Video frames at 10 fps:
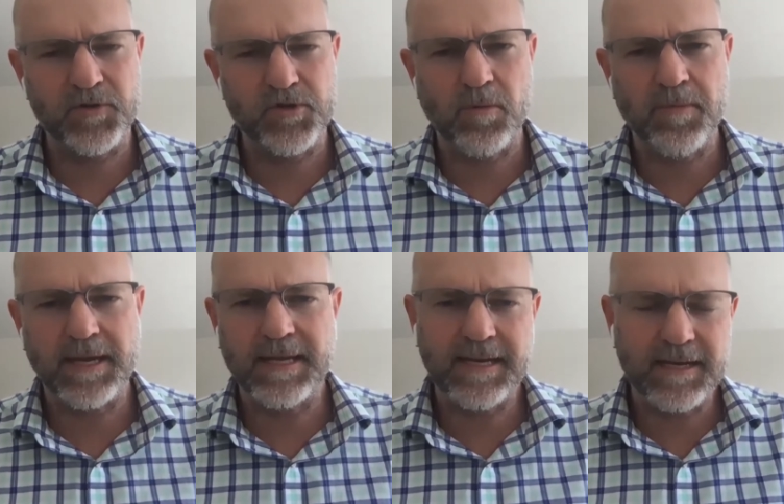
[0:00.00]
job they
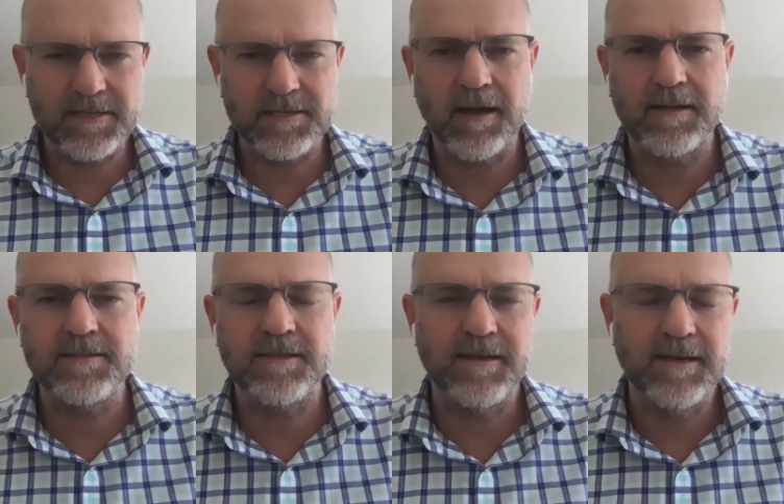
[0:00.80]
need,
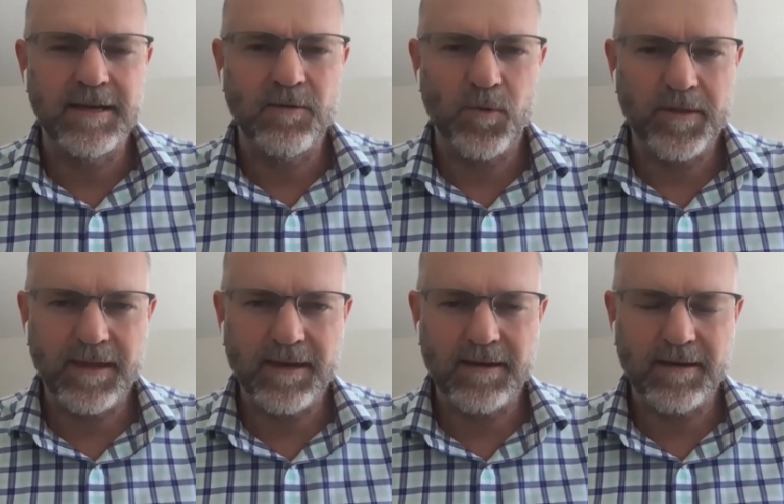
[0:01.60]
assigns it
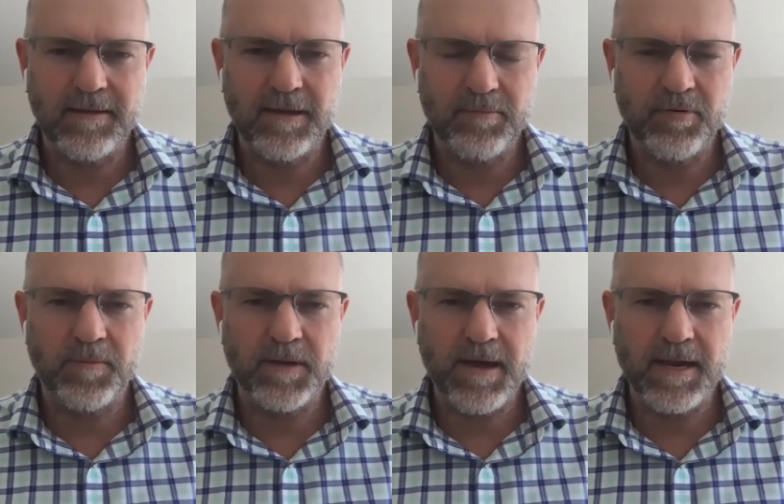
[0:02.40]
within the
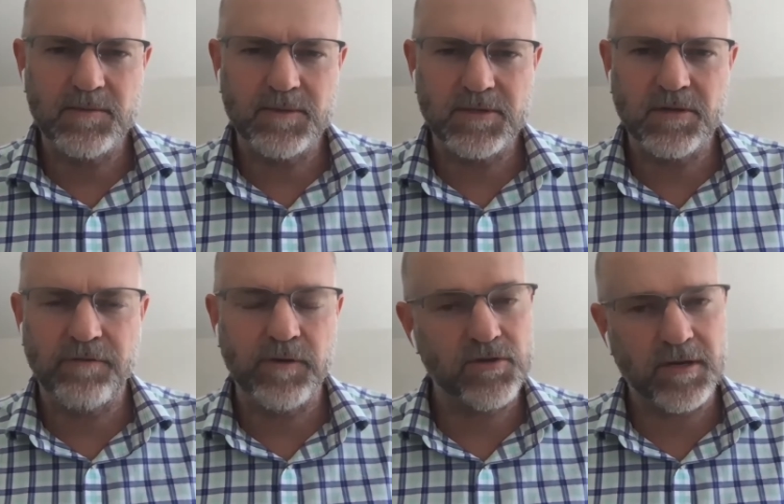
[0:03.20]
property management
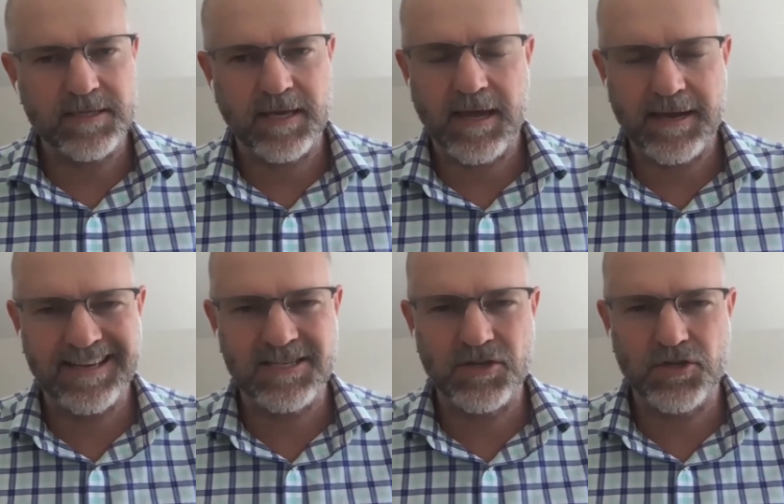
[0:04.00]
software Trust
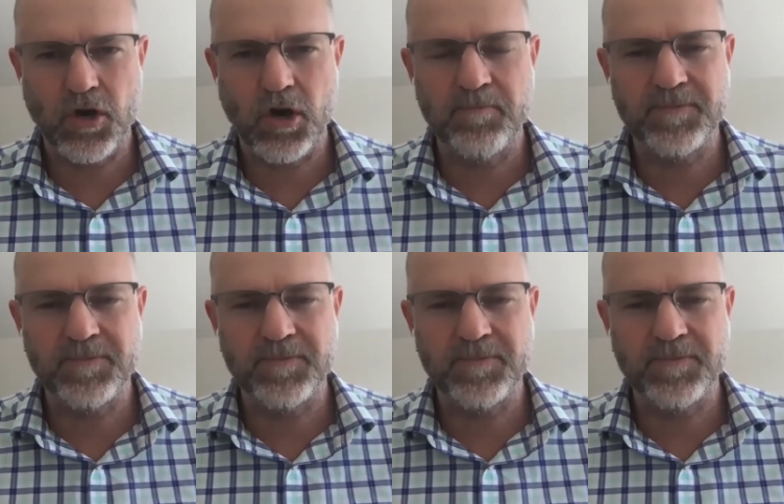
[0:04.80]
Accounting as a job,